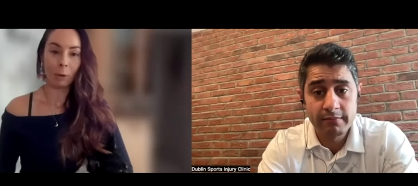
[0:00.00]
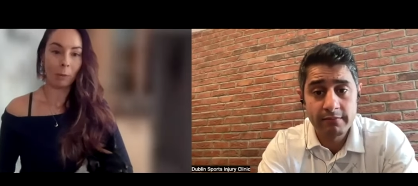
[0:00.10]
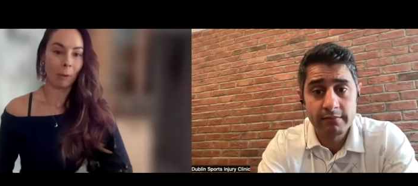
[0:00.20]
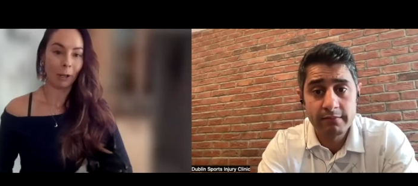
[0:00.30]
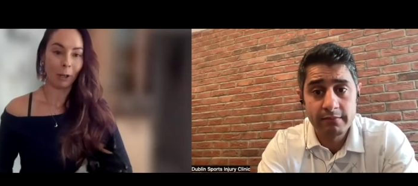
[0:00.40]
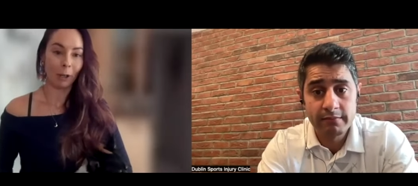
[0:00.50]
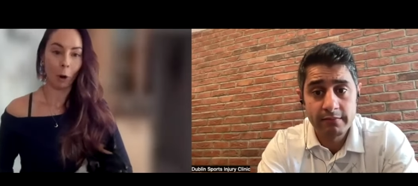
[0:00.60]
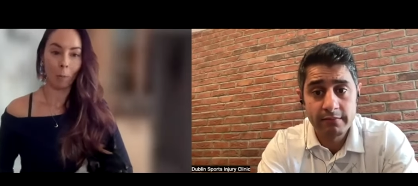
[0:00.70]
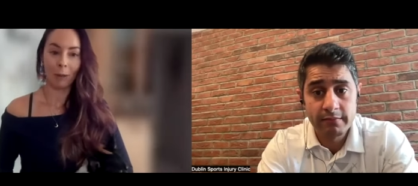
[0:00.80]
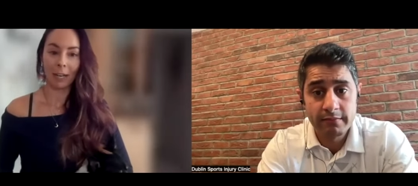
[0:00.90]
Speaker 1: probably my
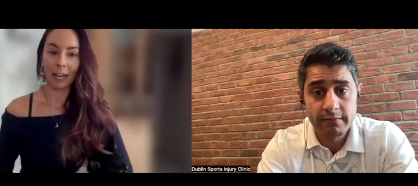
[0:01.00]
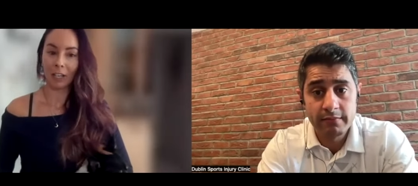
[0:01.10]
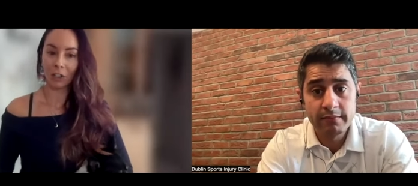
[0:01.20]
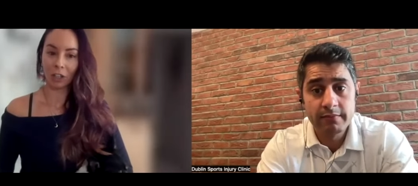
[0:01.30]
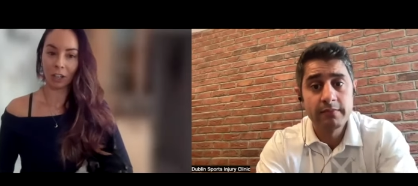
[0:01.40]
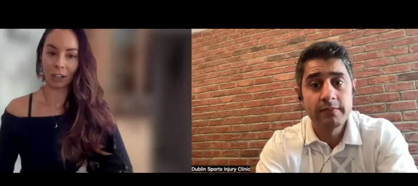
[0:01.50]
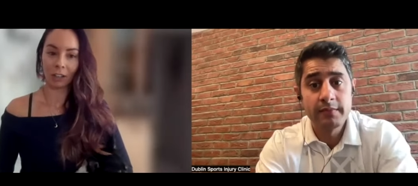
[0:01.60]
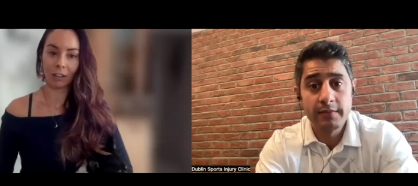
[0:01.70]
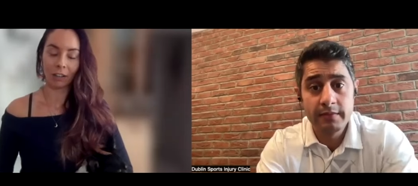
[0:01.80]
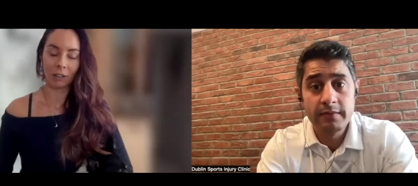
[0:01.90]

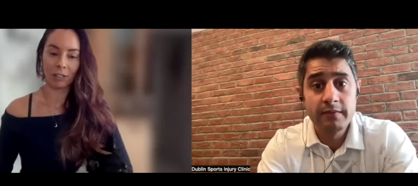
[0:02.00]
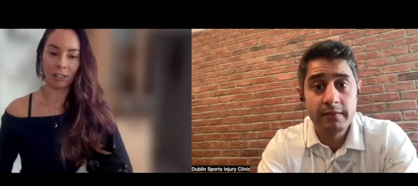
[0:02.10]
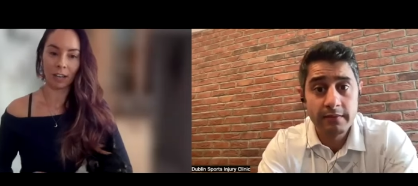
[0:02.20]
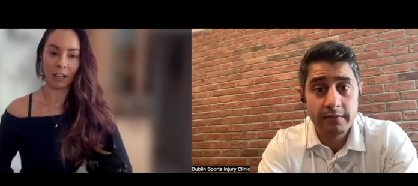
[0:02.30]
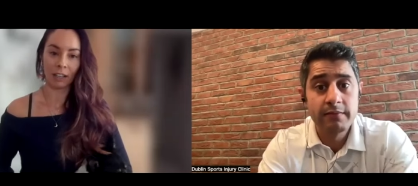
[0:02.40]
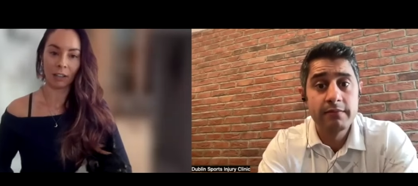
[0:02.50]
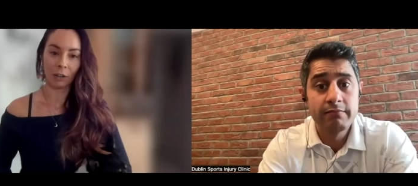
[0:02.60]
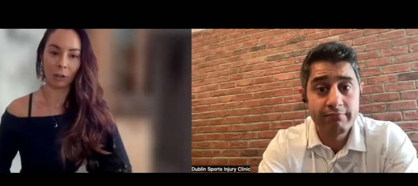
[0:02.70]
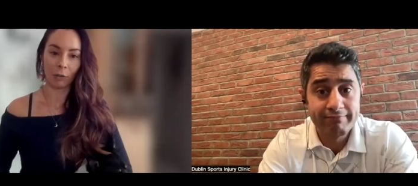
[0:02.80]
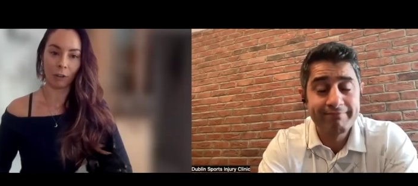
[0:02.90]
combination i'd say
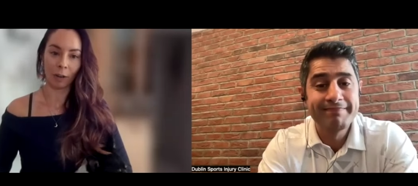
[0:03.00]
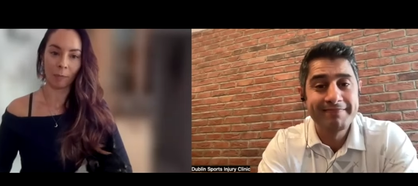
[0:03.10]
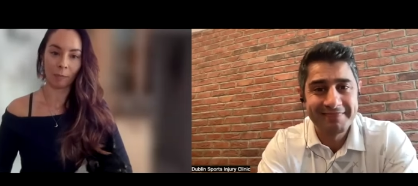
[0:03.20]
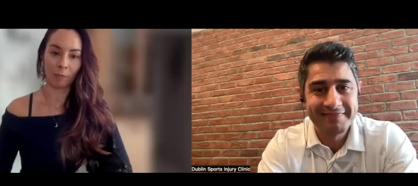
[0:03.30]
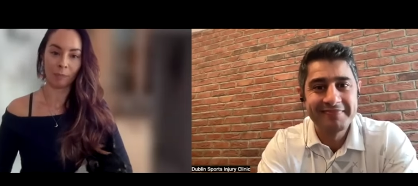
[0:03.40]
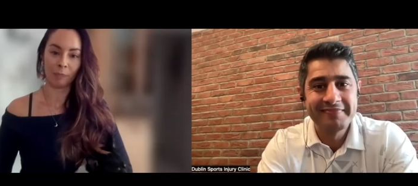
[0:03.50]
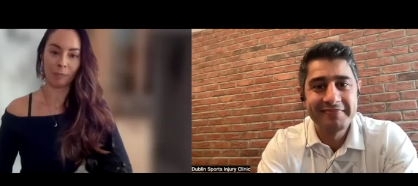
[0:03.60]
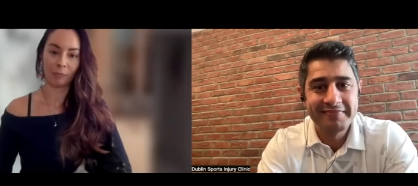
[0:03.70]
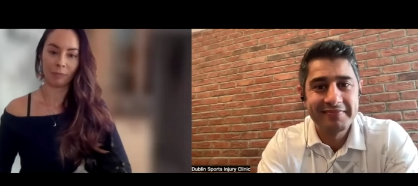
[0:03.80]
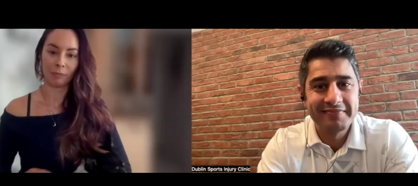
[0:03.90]
of um,
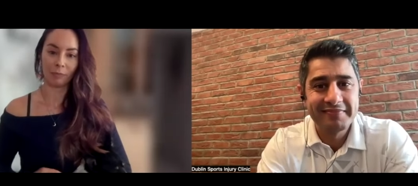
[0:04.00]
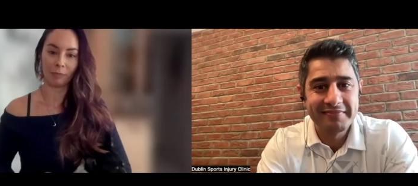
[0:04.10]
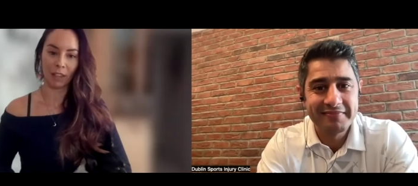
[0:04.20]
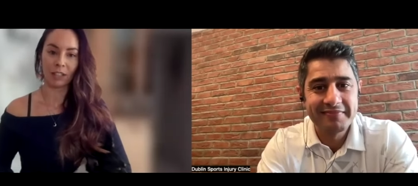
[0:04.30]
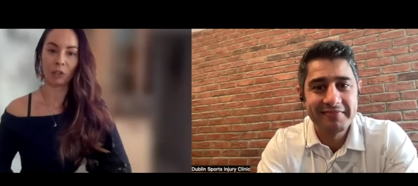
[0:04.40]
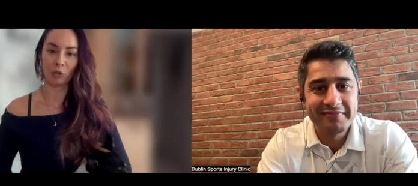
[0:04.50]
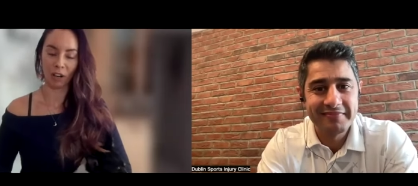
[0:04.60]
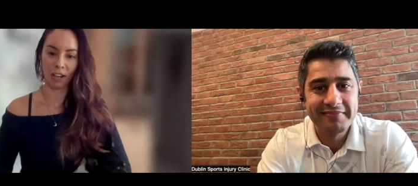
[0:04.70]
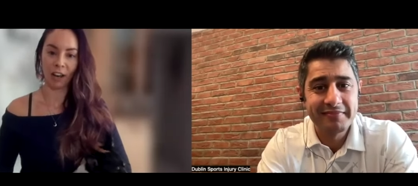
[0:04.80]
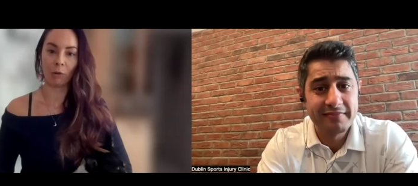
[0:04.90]
things to try
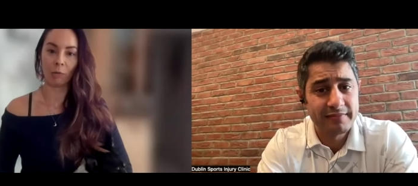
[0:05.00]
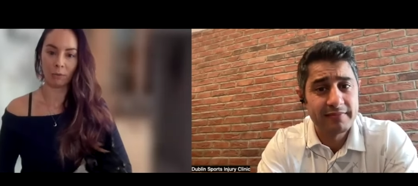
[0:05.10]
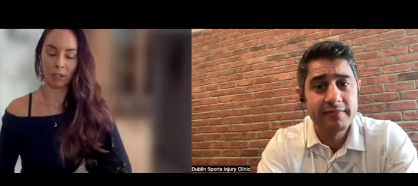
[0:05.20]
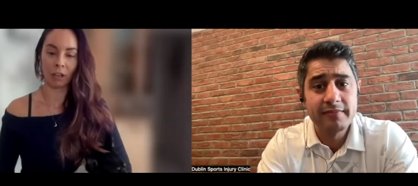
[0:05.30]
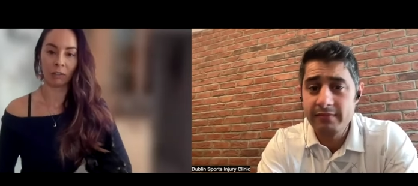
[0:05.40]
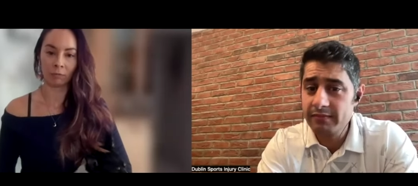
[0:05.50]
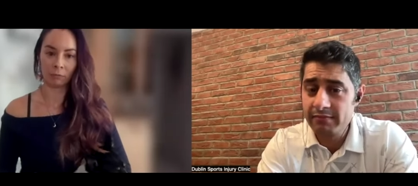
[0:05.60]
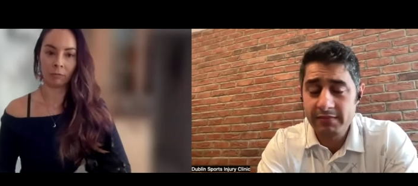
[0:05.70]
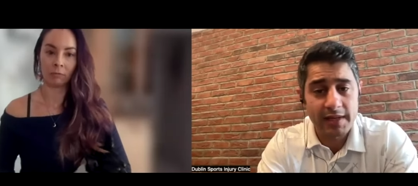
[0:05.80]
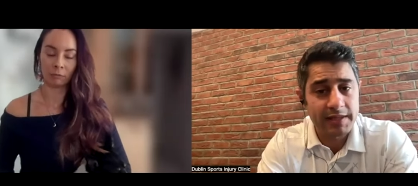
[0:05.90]
and help so
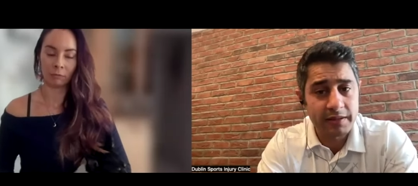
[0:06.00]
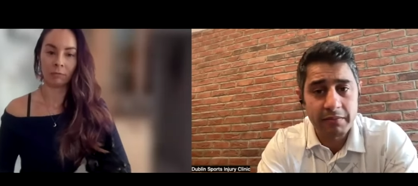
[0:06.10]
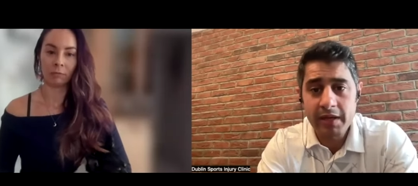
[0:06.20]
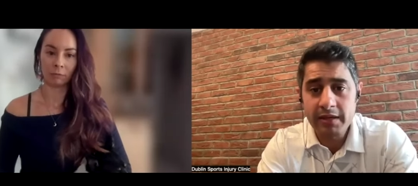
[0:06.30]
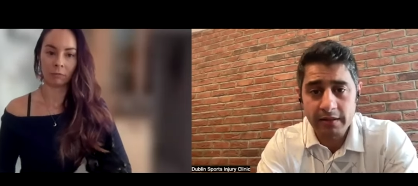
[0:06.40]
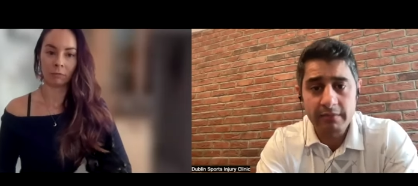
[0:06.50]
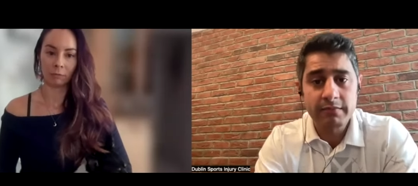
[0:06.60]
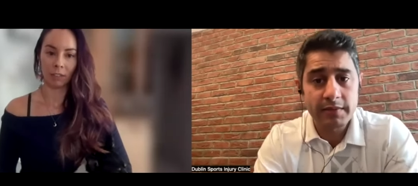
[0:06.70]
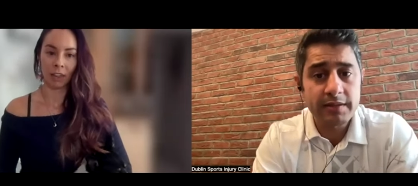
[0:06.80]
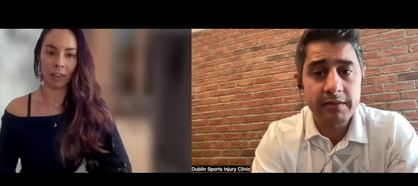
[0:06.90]
Speaker 2: that's amazing.
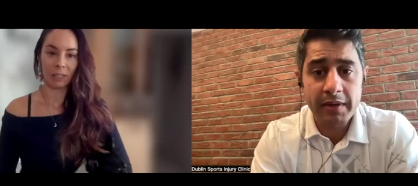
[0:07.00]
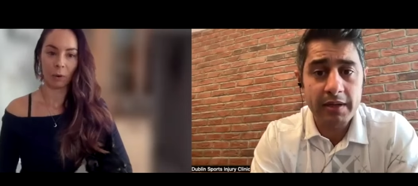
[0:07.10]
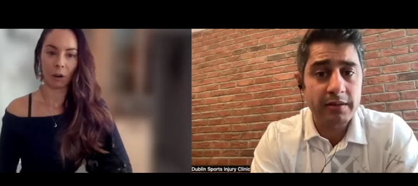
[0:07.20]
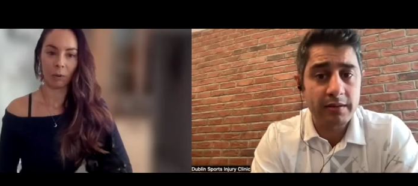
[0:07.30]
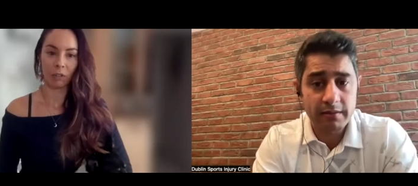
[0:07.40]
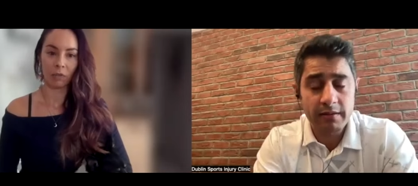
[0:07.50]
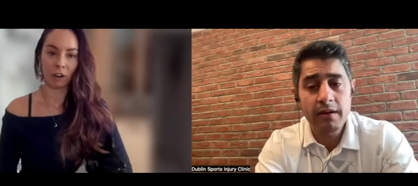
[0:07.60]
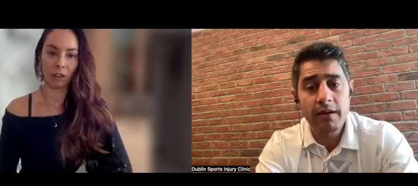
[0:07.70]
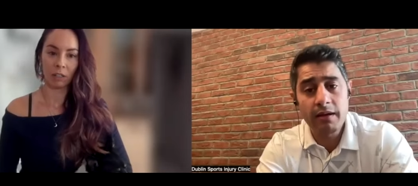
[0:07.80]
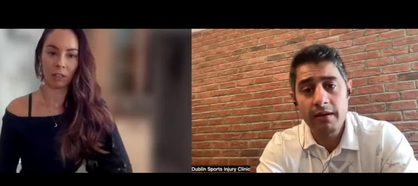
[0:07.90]
Yeah, that's, that's amazing.
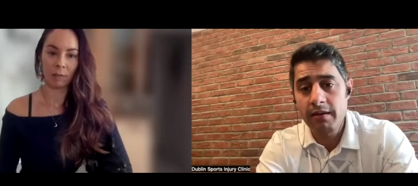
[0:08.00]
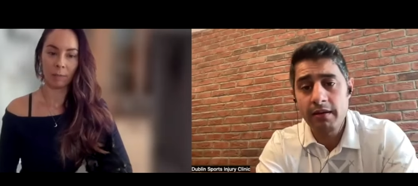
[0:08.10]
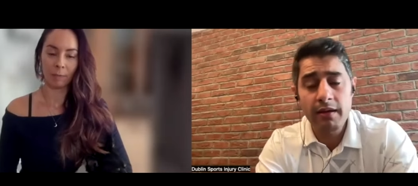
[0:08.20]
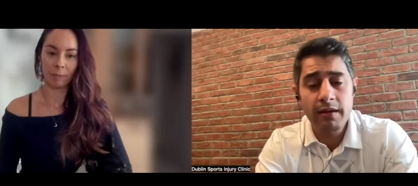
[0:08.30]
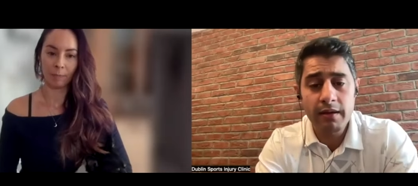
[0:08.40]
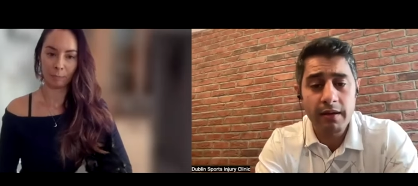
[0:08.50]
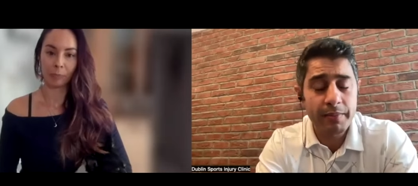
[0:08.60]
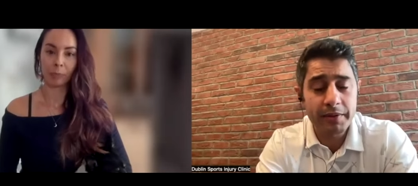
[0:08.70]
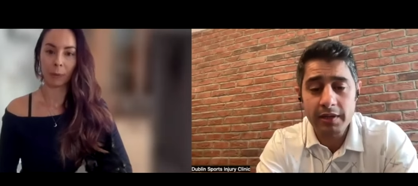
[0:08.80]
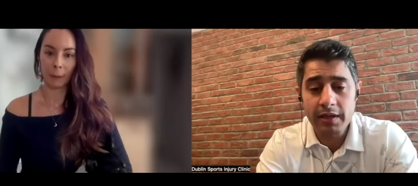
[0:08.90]
Advice. Yeah, yeah, yeah, yeah.
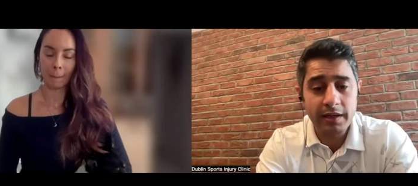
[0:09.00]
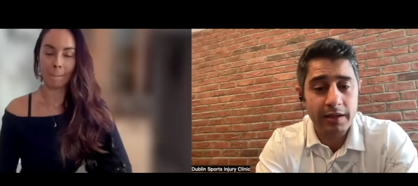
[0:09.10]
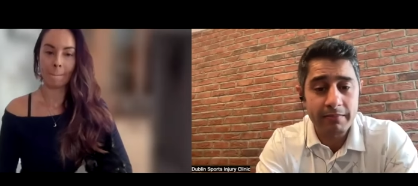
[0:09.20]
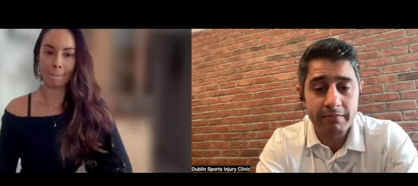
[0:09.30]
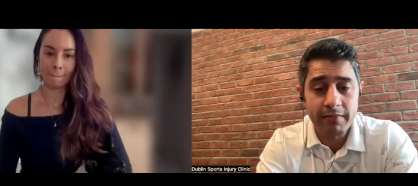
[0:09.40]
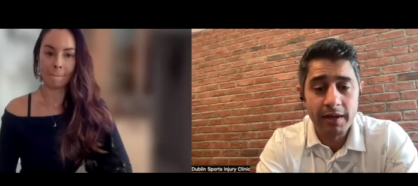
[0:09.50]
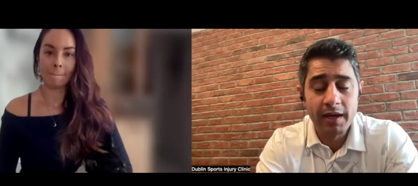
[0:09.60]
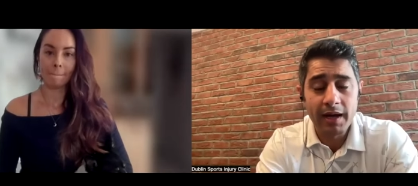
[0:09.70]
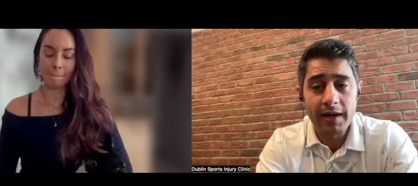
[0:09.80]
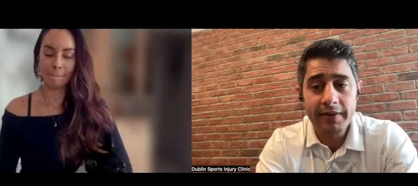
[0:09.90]
But like, um,
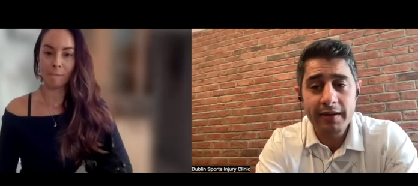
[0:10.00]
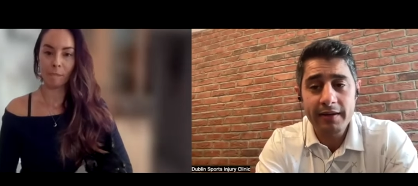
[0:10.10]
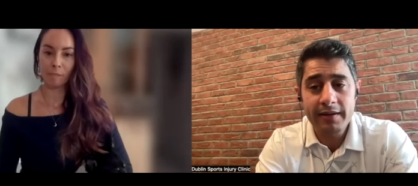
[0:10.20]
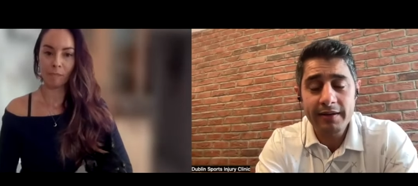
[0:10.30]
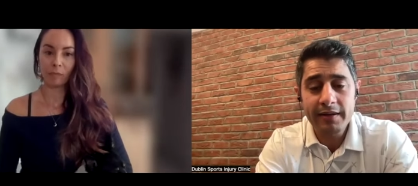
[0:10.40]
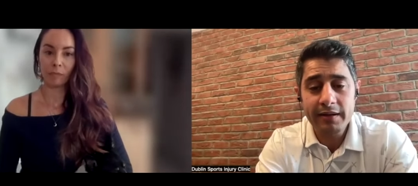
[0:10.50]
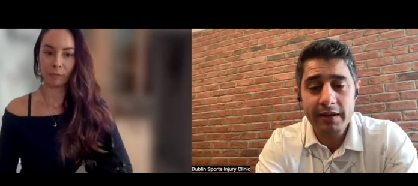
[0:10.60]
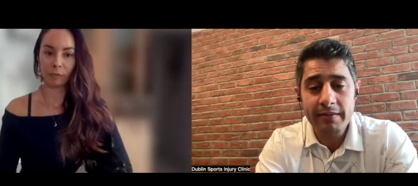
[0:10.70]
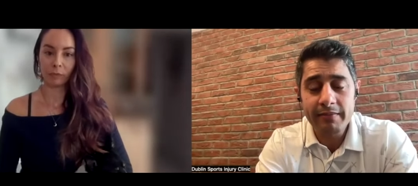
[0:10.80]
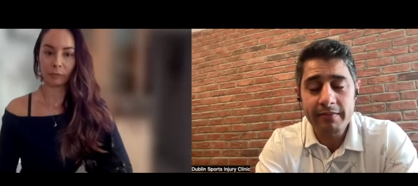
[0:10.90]
I think, I think,
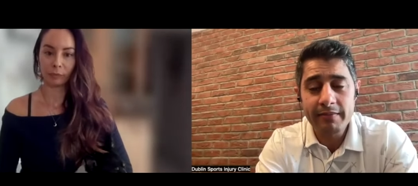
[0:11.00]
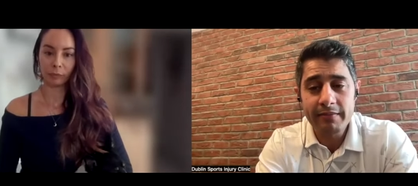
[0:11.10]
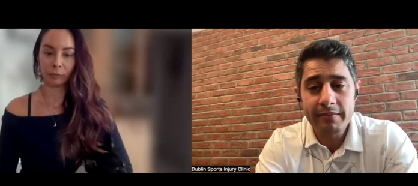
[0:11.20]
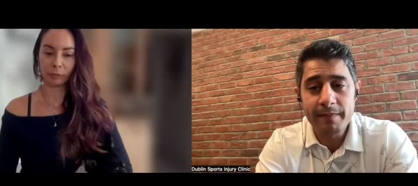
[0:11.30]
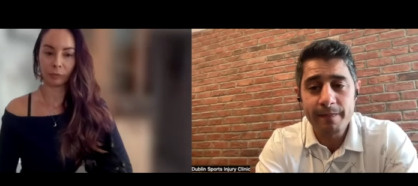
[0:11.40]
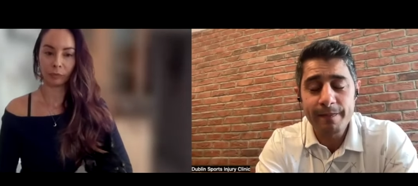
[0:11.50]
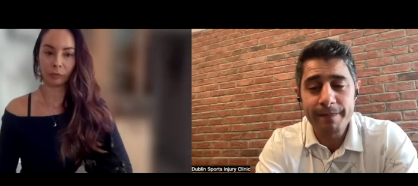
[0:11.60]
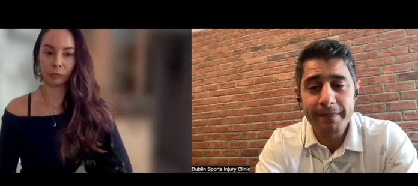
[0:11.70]
um, mm,